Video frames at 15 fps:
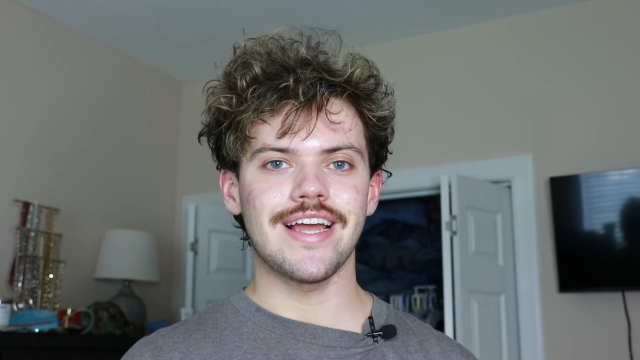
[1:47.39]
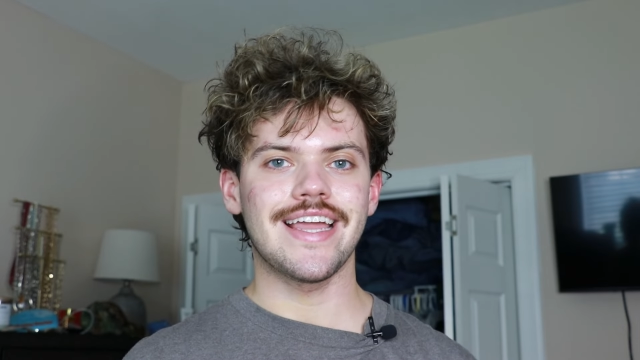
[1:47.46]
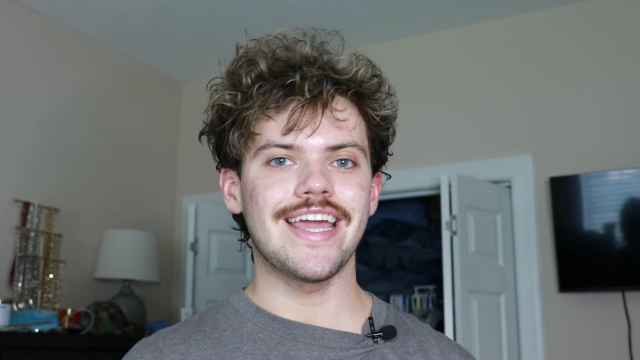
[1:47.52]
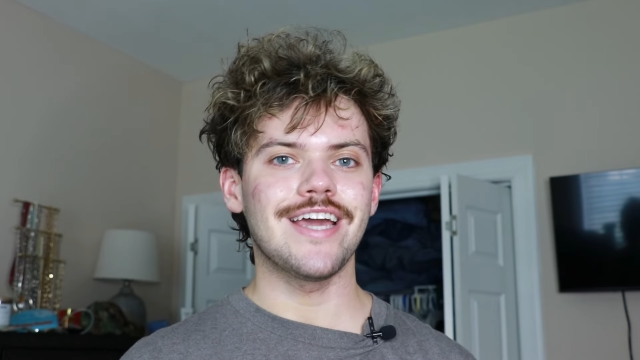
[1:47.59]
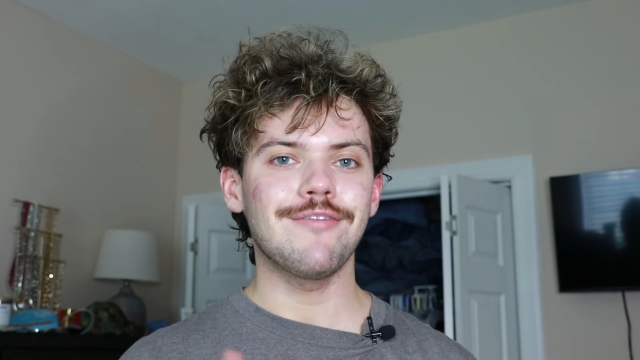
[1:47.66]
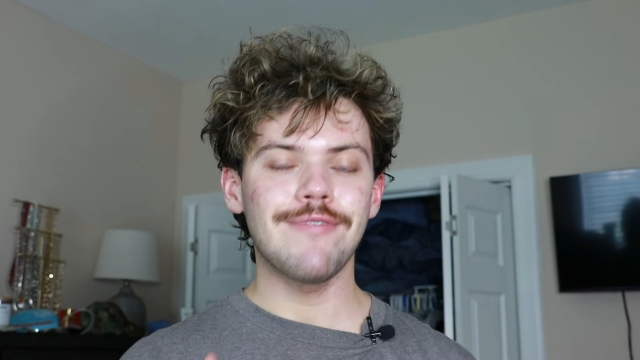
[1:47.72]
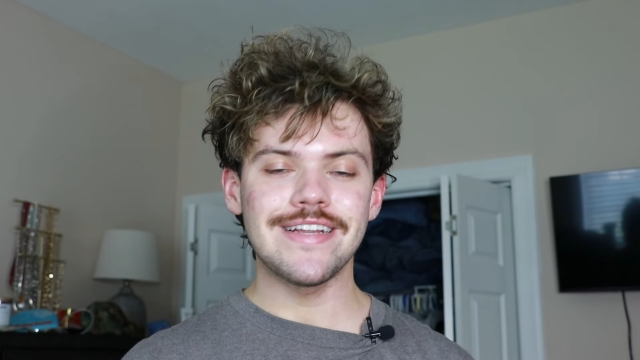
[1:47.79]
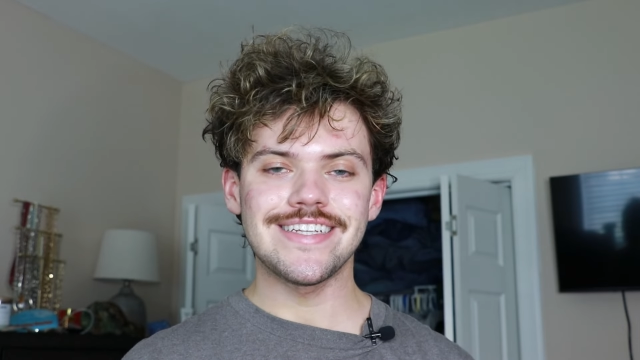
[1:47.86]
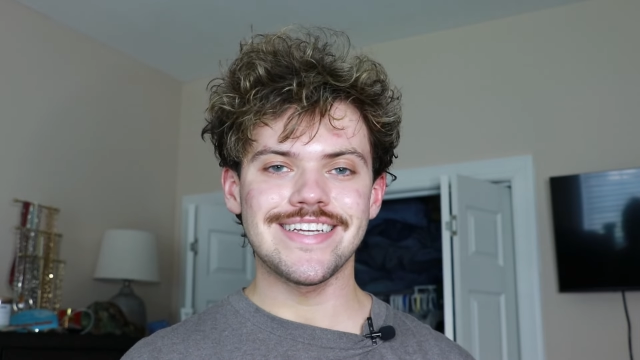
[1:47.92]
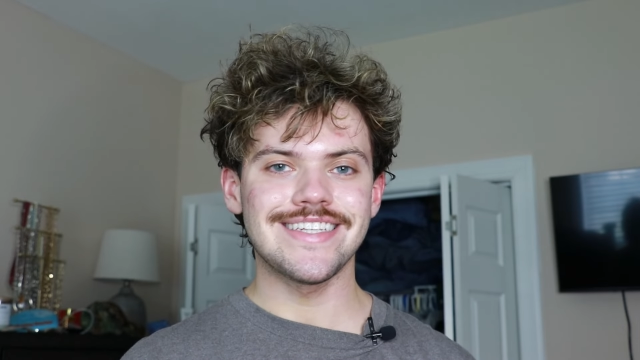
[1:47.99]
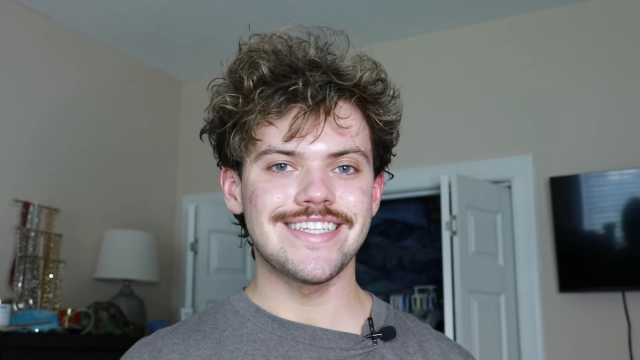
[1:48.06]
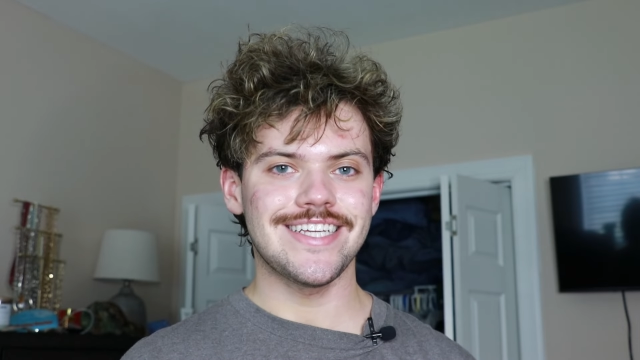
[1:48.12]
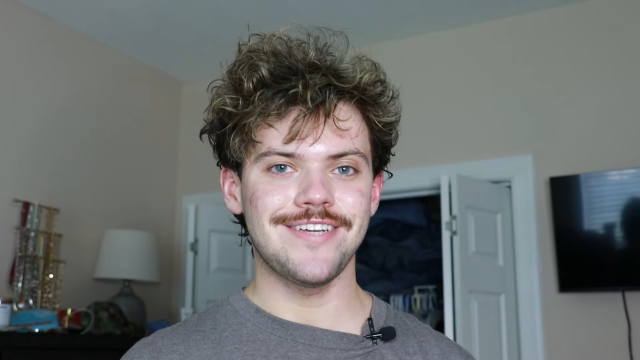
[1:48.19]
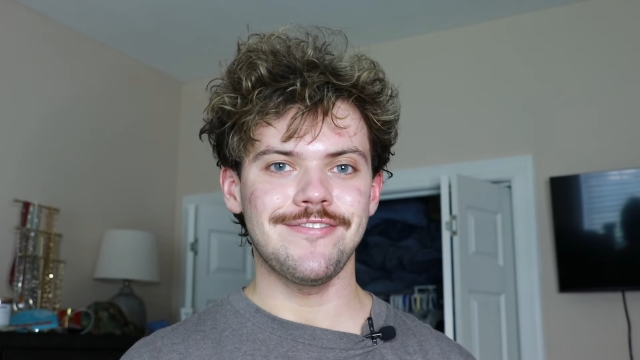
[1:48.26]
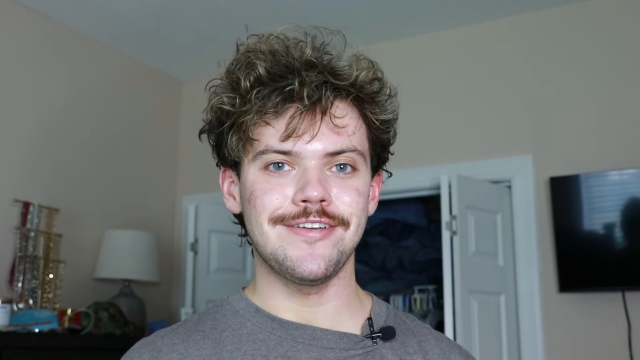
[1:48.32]
I can't wait to
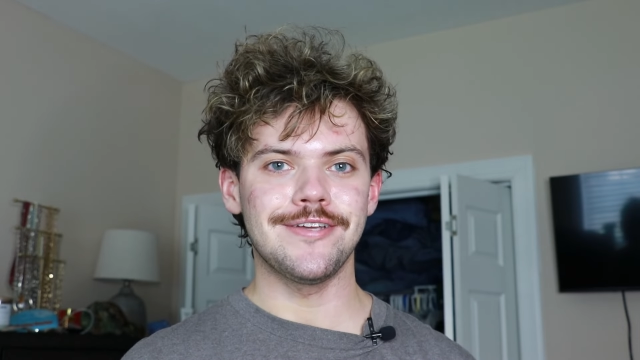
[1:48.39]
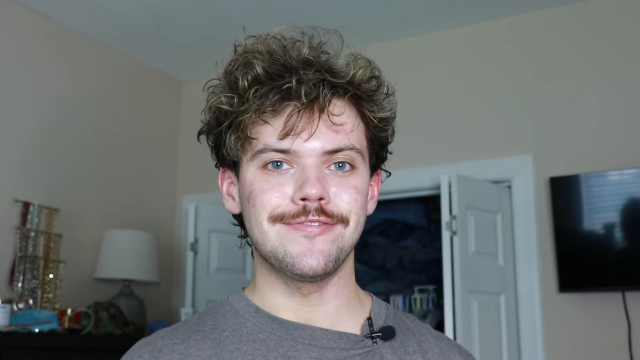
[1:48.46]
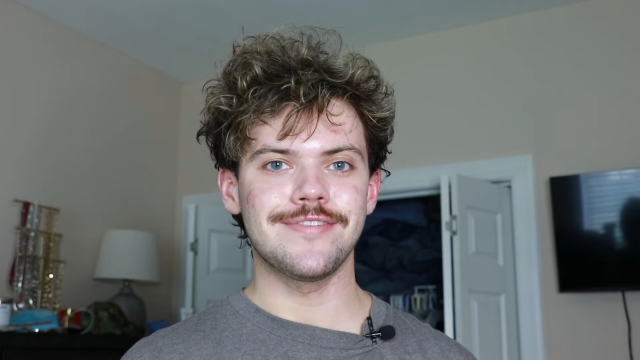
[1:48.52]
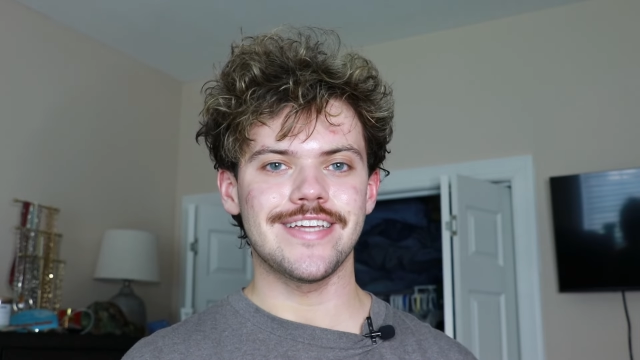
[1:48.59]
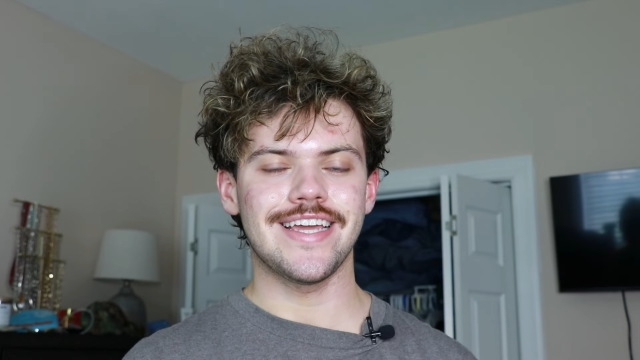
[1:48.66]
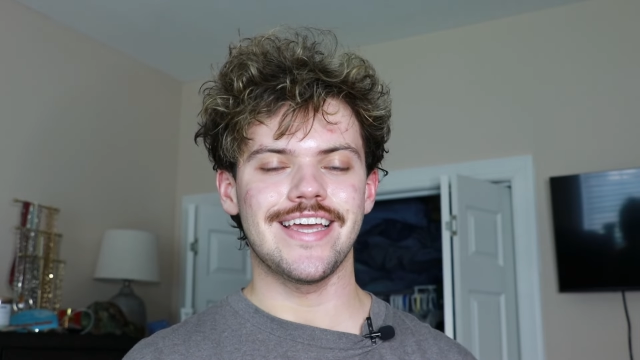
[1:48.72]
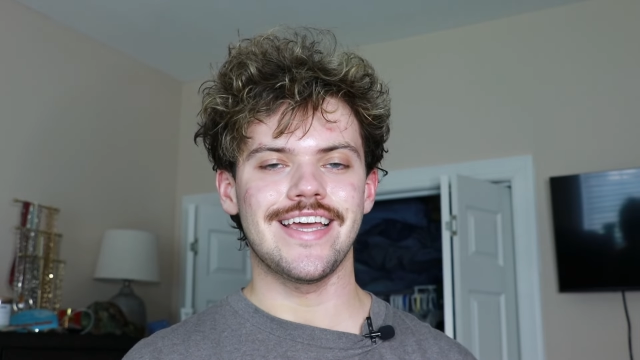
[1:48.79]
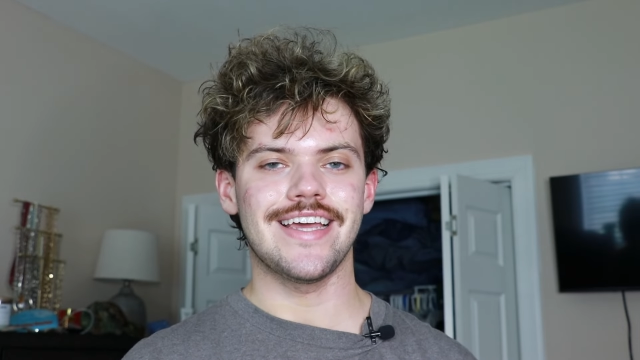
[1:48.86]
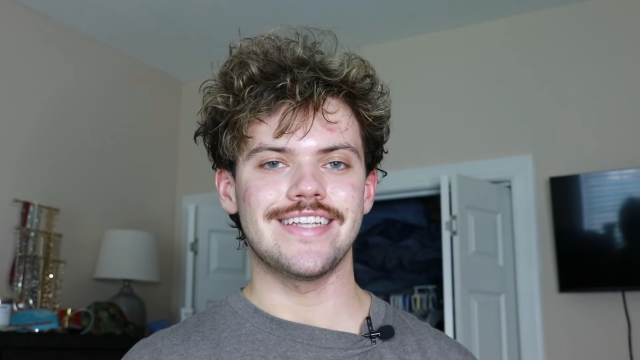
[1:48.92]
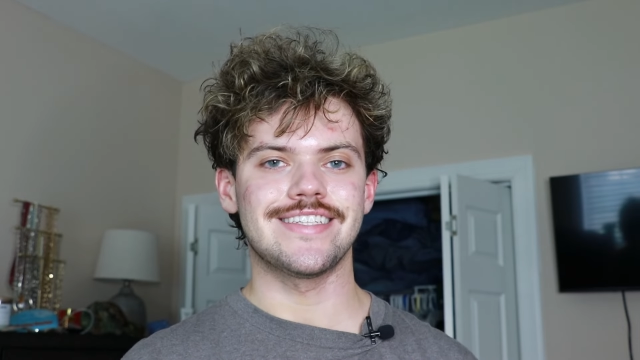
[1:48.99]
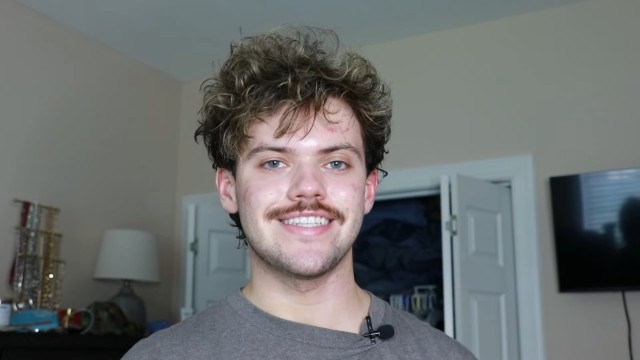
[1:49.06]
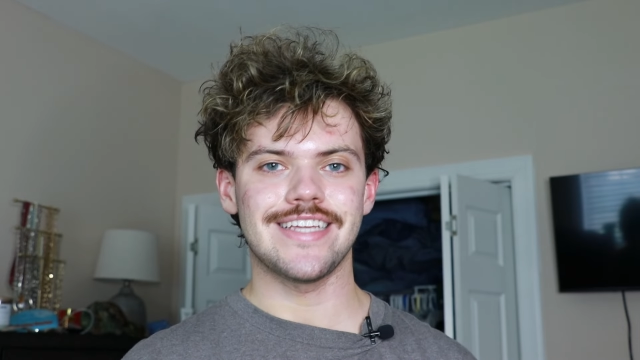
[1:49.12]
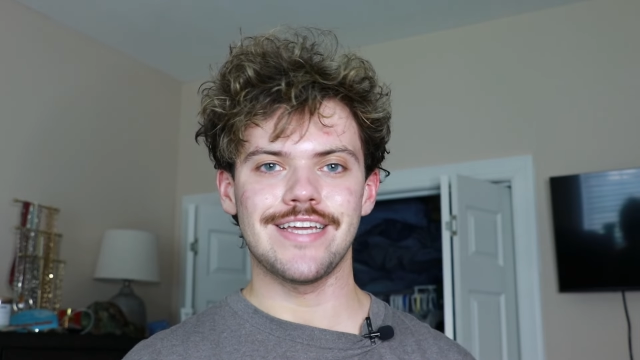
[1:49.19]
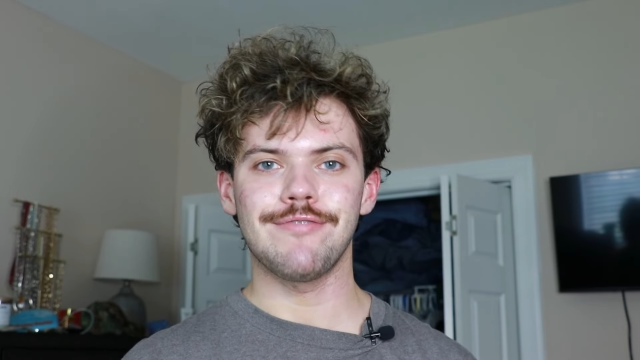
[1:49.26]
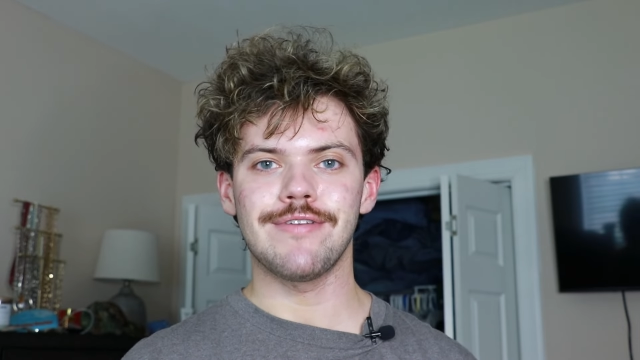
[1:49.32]
continue using it and
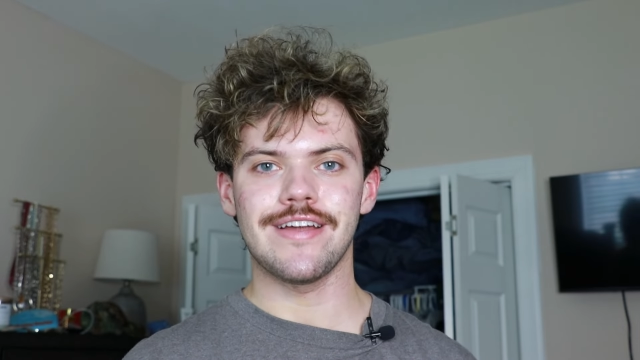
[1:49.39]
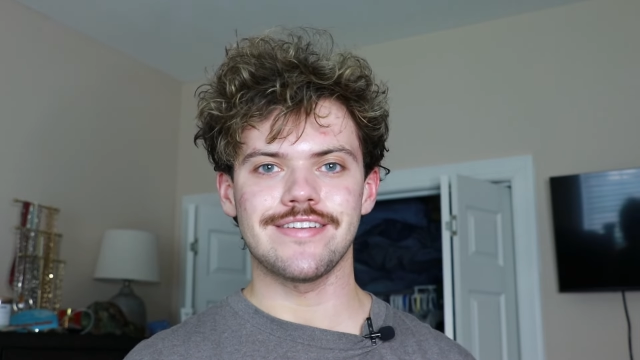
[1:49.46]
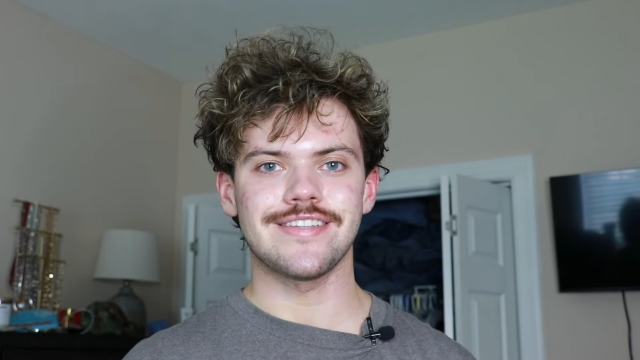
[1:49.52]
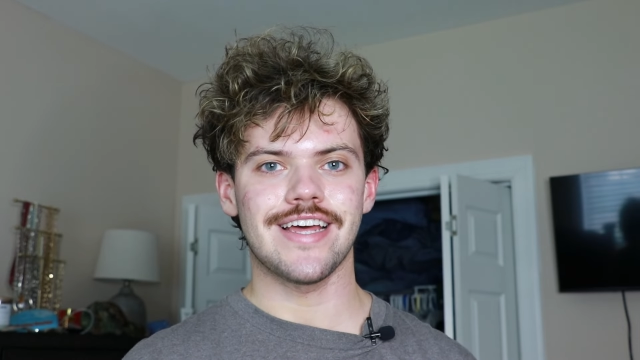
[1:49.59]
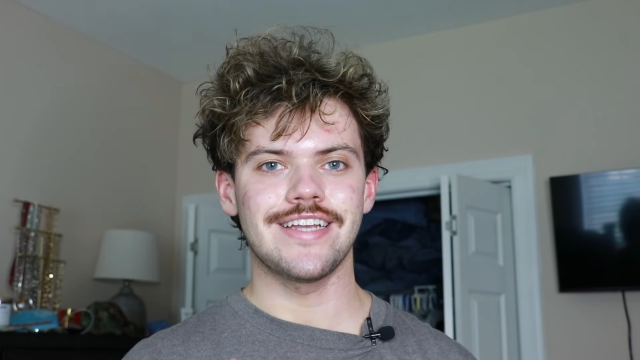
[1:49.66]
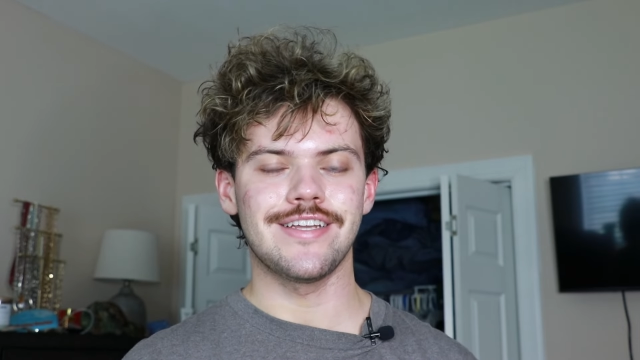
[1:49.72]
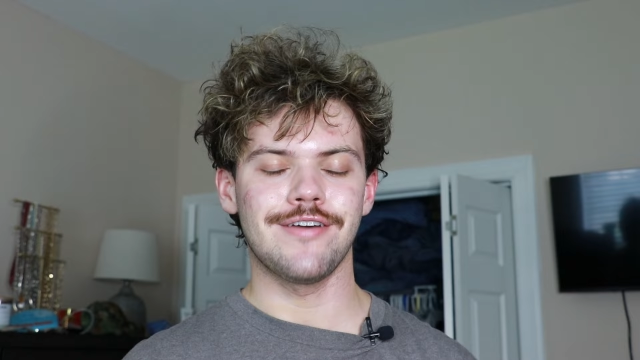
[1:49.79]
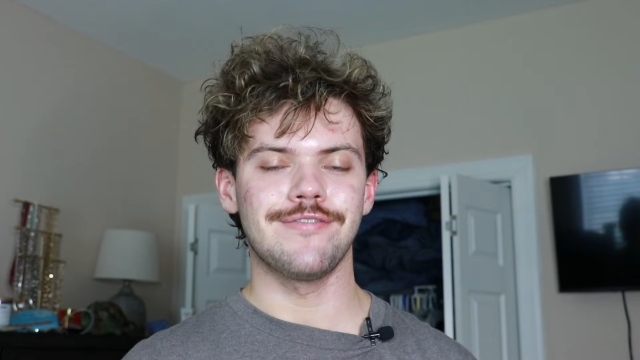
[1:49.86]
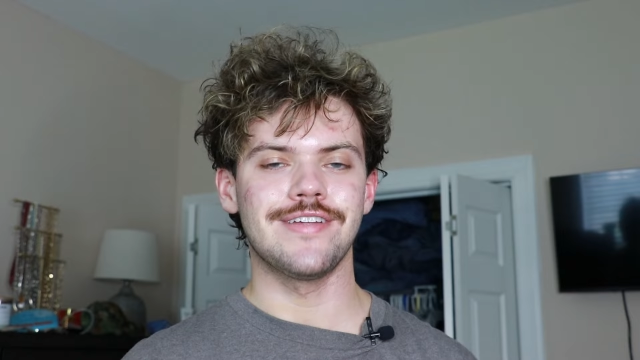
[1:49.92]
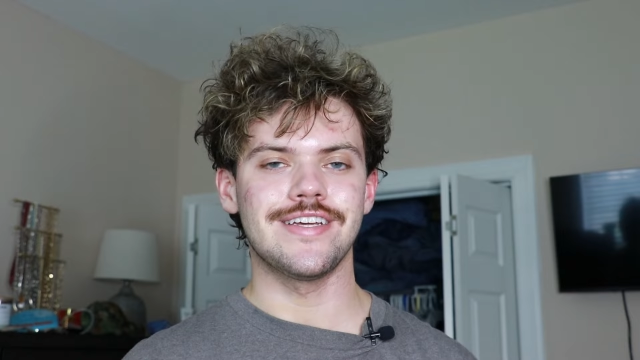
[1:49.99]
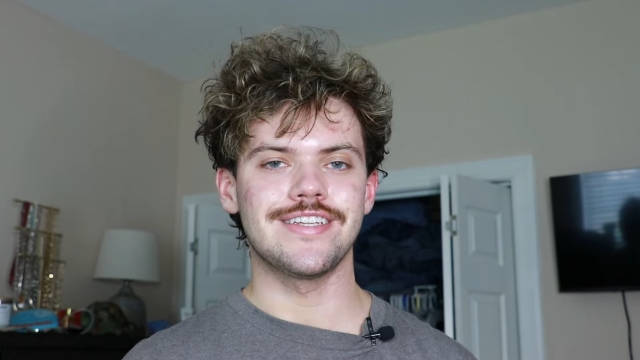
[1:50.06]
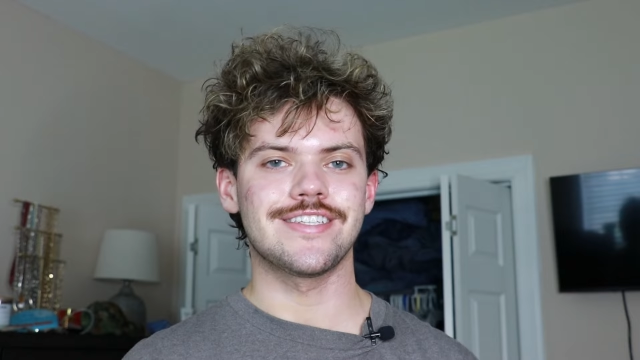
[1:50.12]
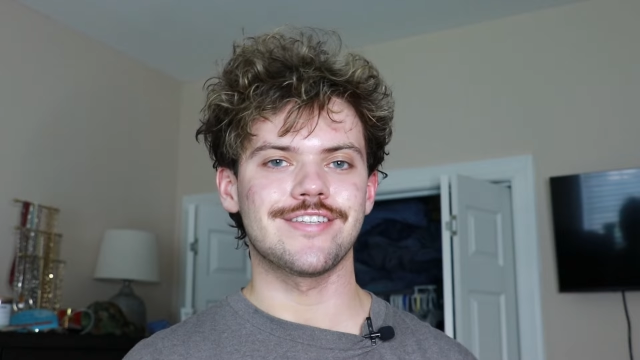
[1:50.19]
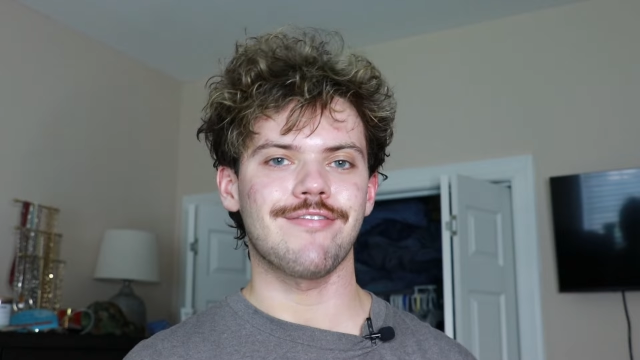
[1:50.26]
seeing what else I notice.